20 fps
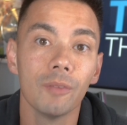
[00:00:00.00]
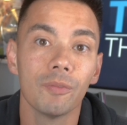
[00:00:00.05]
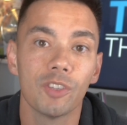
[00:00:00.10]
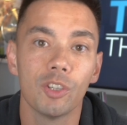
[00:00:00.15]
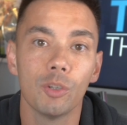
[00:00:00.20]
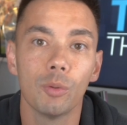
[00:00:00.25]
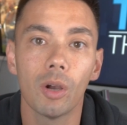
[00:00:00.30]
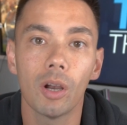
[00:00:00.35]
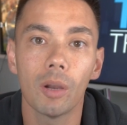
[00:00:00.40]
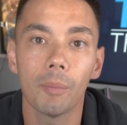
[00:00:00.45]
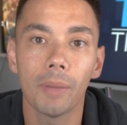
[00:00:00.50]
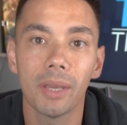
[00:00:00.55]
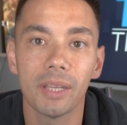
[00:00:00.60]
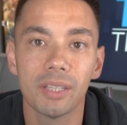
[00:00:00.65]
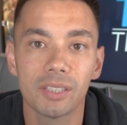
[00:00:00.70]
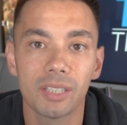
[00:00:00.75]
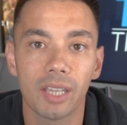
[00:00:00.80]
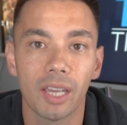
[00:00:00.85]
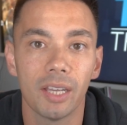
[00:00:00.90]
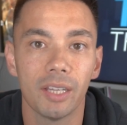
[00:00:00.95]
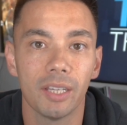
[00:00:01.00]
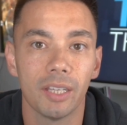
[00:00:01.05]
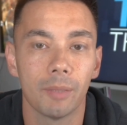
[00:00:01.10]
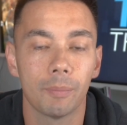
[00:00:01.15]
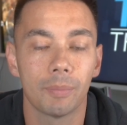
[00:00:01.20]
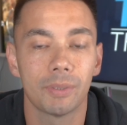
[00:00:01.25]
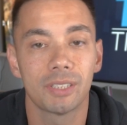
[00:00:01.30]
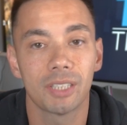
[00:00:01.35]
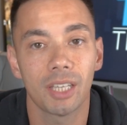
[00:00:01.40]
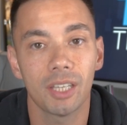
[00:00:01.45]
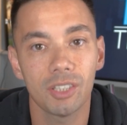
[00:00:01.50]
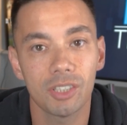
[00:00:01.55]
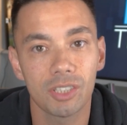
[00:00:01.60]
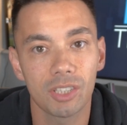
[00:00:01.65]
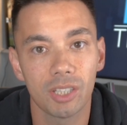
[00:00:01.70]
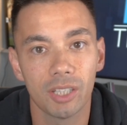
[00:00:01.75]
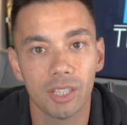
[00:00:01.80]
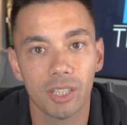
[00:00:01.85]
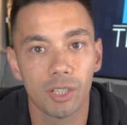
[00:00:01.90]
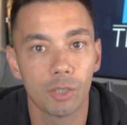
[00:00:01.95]
You are maintaining
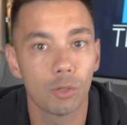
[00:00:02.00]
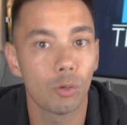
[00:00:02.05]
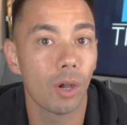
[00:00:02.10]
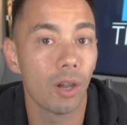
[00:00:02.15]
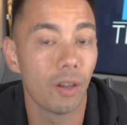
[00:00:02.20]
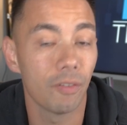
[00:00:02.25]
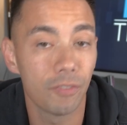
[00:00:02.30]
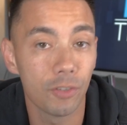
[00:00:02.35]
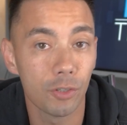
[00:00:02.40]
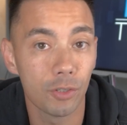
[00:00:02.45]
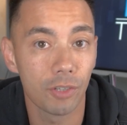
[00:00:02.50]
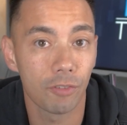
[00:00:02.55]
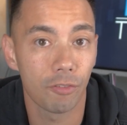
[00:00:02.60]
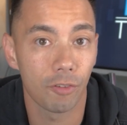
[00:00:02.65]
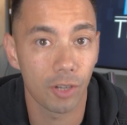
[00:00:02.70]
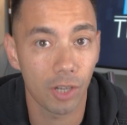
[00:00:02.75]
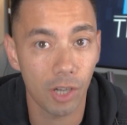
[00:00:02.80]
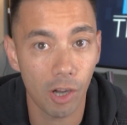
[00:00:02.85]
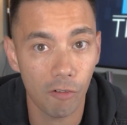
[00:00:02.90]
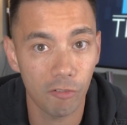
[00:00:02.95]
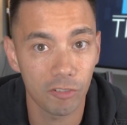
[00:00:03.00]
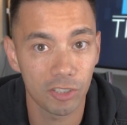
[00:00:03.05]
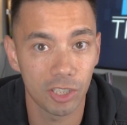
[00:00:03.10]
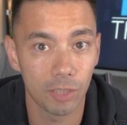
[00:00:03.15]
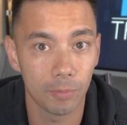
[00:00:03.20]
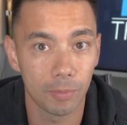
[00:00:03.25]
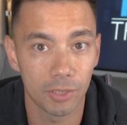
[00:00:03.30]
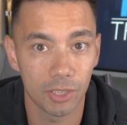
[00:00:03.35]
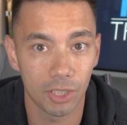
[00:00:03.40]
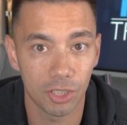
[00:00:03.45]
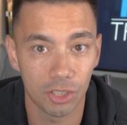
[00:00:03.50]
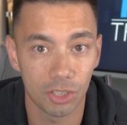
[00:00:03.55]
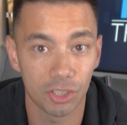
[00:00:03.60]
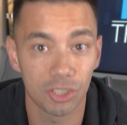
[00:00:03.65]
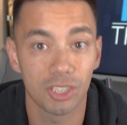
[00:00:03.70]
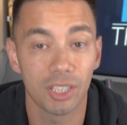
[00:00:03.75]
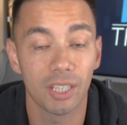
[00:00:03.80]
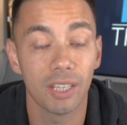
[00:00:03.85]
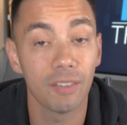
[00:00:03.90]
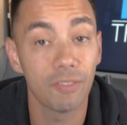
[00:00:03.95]
potentially quite a few different currency
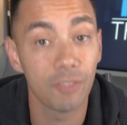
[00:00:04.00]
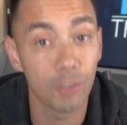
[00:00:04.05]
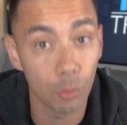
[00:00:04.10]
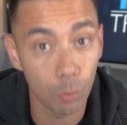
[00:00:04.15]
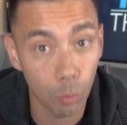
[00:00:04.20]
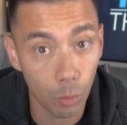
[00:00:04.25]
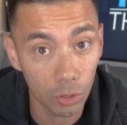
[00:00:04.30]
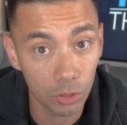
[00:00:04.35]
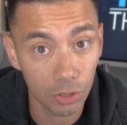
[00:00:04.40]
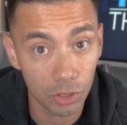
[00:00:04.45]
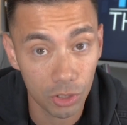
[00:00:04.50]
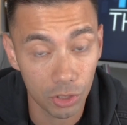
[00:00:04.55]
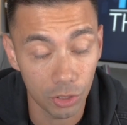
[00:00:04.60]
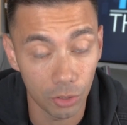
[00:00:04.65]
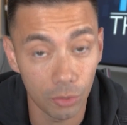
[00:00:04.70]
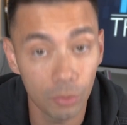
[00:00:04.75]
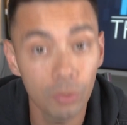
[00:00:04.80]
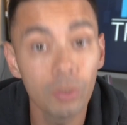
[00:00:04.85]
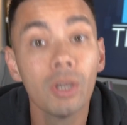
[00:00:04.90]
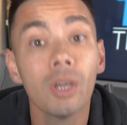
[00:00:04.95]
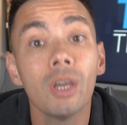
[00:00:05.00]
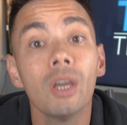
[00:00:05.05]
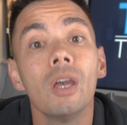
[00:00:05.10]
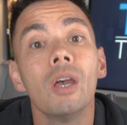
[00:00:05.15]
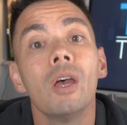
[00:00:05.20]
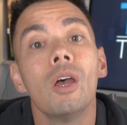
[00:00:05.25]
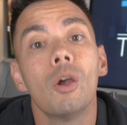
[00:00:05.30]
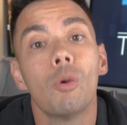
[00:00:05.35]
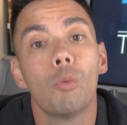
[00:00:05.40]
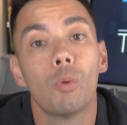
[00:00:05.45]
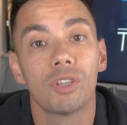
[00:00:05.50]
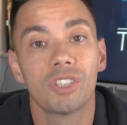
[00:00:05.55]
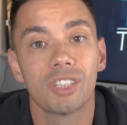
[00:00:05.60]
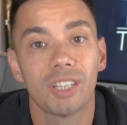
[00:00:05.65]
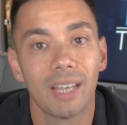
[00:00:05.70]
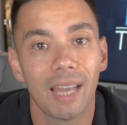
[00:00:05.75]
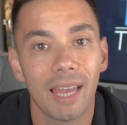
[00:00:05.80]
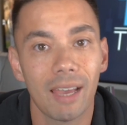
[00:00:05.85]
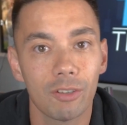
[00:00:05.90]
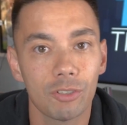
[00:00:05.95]
positions if you want to, which
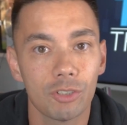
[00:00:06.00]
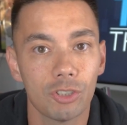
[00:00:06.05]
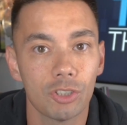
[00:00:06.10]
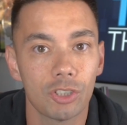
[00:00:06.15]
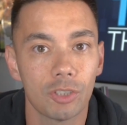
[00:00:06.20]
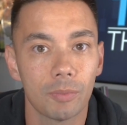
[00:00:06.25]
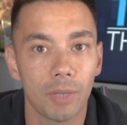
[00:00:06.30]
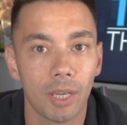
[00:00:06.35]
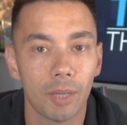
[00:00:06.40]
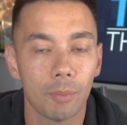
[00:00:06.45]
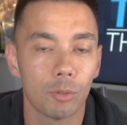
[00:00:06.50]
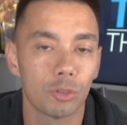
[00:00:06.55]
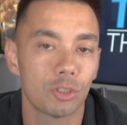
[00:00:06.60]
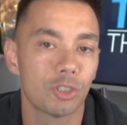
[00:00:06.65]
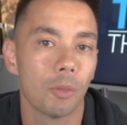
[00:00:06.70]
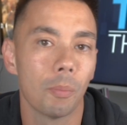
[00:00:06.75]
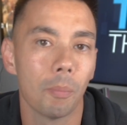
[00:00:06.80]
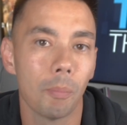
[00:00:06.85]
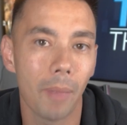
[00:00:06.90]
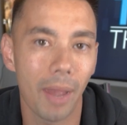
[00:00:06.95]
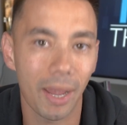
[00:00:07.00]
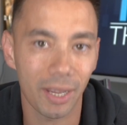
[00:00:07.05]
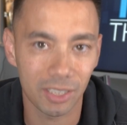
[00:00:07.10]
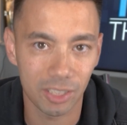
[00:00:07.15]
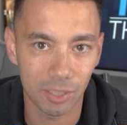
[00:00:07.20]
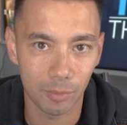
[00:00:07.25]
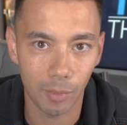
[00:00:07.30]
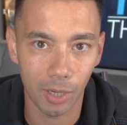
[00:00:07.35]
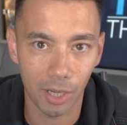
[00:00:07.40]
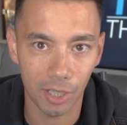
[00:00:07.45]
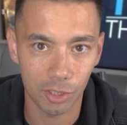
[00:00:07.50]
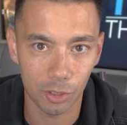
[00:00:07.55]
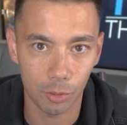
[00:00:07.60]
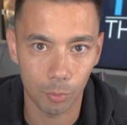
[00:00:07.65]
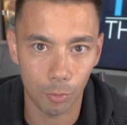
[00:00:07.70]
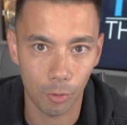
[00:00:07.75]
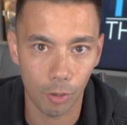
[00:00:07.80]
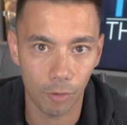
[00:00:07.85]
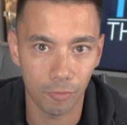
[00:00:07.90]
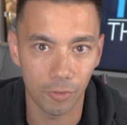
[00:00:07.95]
allows you to be able to maximize your
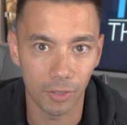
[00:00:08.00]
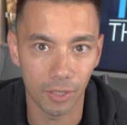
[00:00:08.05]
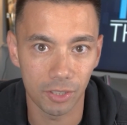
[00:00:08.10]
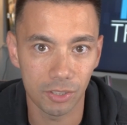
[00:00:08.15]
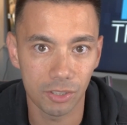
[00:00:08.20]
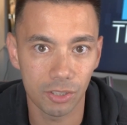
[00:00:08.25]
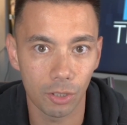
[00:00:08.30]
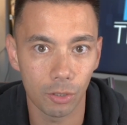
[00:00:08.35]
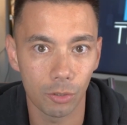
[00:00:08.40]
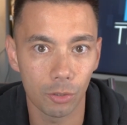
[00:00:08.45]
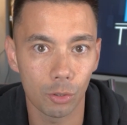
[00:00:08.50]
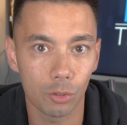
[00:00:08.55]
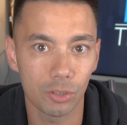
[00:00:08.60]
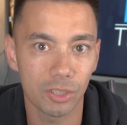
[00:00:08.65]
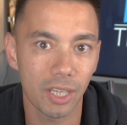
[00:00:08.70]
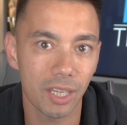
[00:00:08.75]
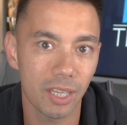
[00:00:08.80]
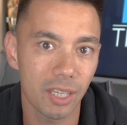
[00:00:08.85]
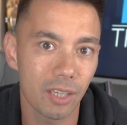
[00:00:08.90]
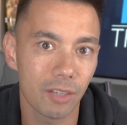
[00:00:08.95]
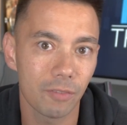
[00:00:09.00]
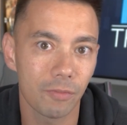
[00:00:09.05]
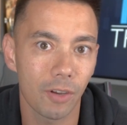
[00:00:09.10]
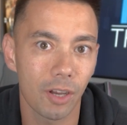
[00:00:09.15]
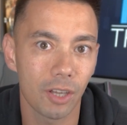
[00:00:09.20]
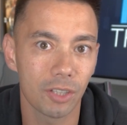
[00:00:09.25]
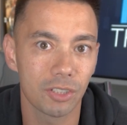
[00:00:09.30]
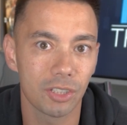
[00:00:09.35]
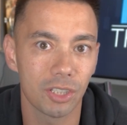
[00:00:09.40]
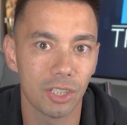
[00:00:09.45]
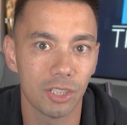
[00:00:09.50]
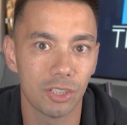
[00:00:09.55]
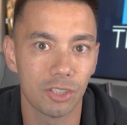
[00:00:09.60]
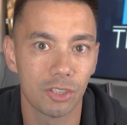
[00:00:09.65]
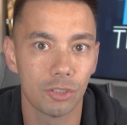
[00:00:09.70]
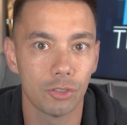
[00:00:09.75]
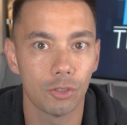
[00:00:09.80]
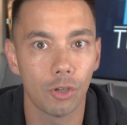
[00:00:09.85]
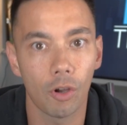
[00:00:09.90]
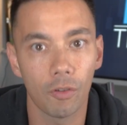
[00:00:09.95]
profit. So you're taking
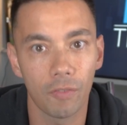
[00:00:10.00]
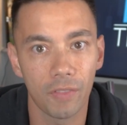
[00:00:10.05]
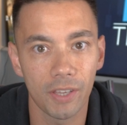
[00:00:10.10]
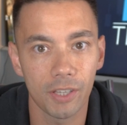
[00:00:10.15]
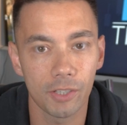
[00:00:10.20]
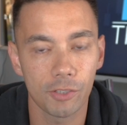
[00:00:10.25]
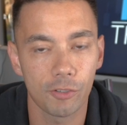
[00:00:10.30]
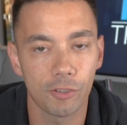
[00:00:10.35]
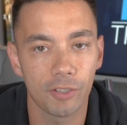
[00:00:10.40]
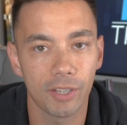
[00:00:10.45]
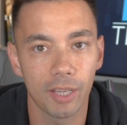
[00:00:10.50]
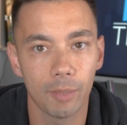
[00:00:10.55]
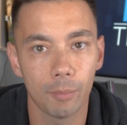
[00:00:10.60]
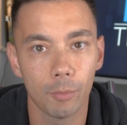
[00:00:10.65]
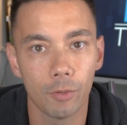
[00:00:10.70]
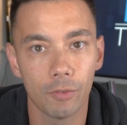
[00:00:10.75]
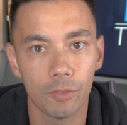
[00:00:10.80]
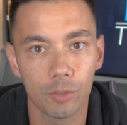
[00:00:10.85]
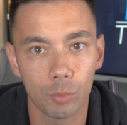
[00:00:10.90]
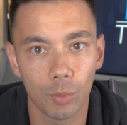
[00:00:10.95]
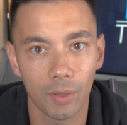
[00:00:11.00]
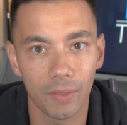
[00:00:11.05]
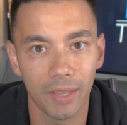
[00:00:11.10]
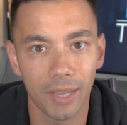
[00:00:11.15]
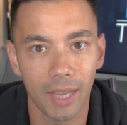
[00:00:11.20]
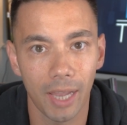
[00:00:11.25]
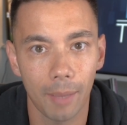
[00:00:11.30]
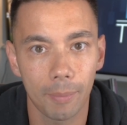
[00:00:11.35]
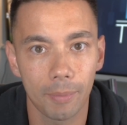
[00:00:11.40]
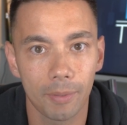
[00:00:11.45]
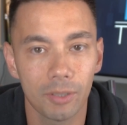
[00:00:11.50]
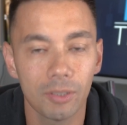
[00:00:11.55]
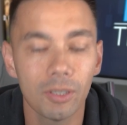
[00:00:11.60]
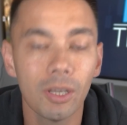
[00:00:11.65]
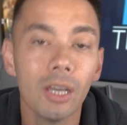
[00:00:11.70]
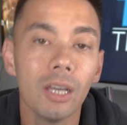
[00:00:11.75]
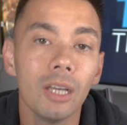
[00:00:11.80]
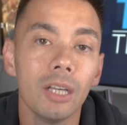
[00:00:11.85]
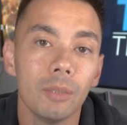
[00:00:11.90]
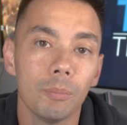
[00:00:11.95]
advantage of the intraday moves when they happen,
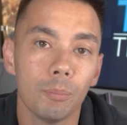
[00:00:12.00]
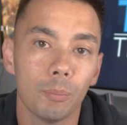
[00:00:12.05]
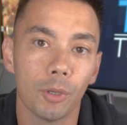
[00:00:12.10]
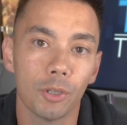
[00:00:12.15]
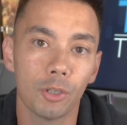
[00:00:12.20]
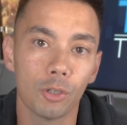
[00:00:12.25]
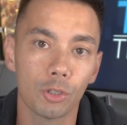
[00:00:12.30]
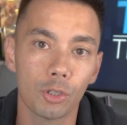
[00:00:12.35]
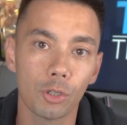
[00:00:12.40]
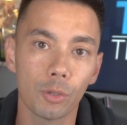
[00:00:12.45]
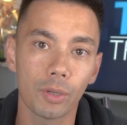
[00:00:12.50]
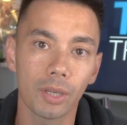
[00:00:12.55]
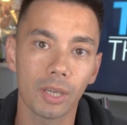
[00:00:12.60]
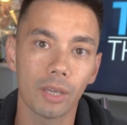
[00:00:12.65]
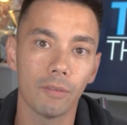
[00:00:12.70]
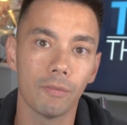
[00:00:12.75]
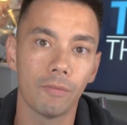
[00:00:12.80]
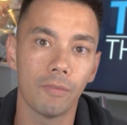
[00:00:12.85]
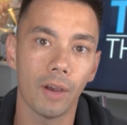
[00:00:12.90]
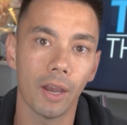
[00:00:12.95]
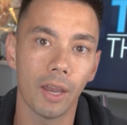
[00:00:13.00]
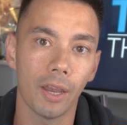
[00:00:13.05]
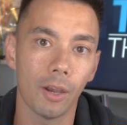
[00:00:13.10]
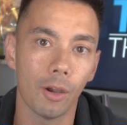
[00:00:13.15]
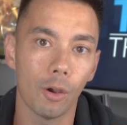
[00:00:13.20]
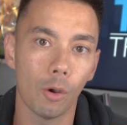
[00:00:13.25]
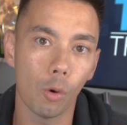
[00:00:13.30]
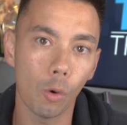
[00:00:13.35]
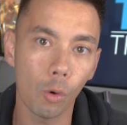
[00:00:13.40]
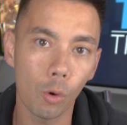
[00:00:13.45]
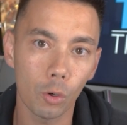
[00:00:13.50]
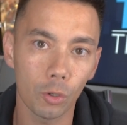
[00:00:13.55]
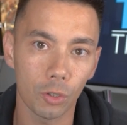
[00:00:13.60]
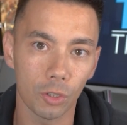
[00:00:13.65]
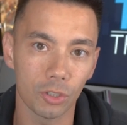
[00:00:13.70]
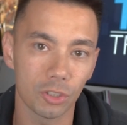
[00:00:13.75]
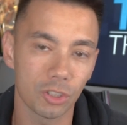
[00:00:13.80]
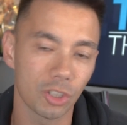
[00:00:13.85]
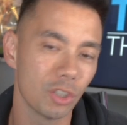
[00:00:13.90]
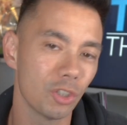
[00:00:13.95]
but you're doing it via
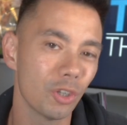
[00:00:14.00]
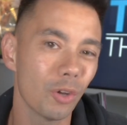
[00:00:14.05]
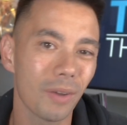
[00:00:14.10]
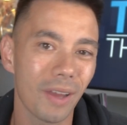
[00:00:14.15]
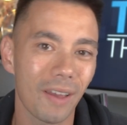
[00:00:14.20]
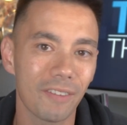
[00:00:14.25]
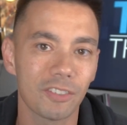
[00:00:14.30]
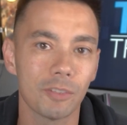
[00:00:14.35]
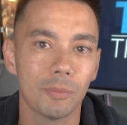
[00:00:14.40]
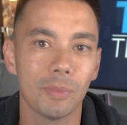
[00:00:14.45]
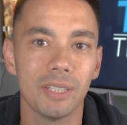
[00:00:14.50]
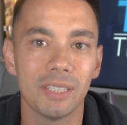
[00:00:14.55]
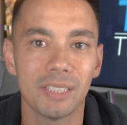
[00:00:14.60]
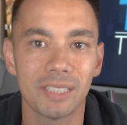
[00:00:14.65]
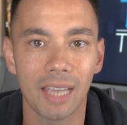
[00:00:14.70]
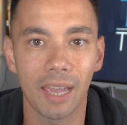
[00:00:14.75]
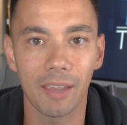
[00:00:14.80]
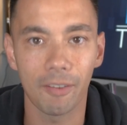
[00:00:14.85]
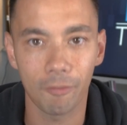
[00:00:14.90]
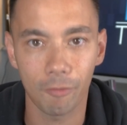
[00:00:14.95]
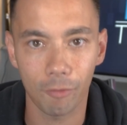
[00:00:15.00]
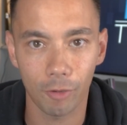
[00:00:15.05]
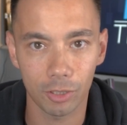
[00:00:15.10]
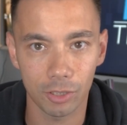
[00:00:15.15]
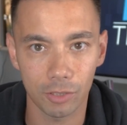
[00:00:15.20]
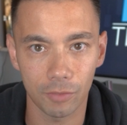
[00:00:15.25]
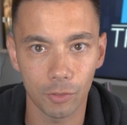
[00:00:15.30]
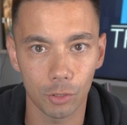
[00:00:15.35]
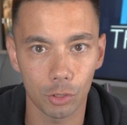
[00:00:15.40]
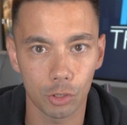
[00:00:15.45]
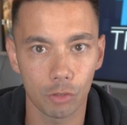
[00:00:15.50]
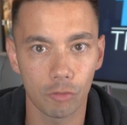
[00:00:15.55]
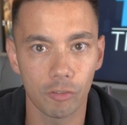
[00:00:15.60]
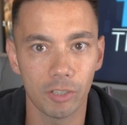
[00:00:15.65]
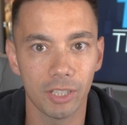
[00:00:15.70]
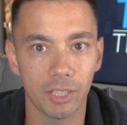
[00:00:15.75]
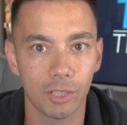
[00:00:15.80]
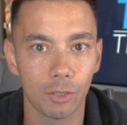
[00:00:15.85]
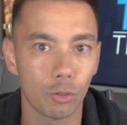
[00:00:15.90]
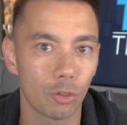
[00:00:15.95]
orders. So you don't have to be sat in front of your
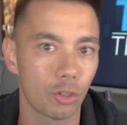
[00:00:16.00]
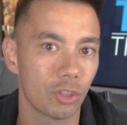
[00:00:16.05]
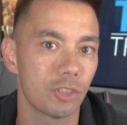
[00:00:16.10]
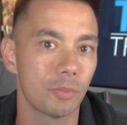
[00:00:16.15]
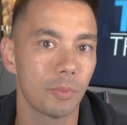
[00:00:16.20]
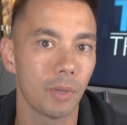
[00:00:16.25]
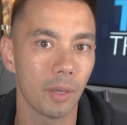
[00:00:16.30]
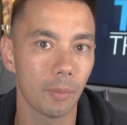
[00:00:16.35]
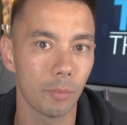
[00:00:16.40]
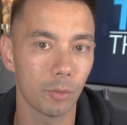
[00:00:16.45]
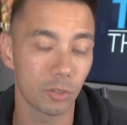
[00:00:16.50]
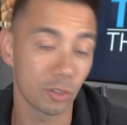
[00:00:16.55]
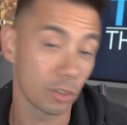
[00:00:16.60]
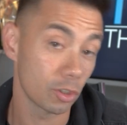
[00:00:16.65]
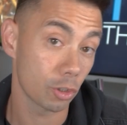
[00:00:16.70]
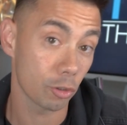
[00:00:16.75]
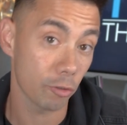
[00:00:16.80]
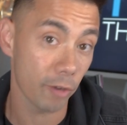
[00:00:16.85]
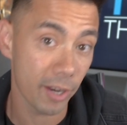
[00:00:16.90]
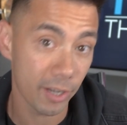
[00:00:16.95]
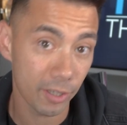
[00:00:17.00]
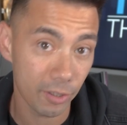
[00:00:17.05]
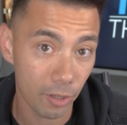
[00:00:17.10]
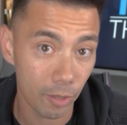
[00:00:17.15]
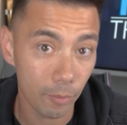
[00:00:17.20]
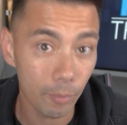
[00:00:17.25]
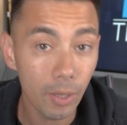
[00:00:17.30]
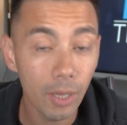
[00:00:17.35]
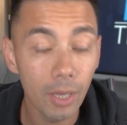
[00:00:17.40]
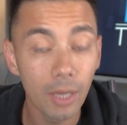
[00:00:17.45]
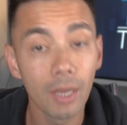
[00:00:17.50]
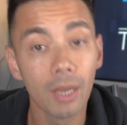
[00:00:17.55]
screen in order to be able to trade them.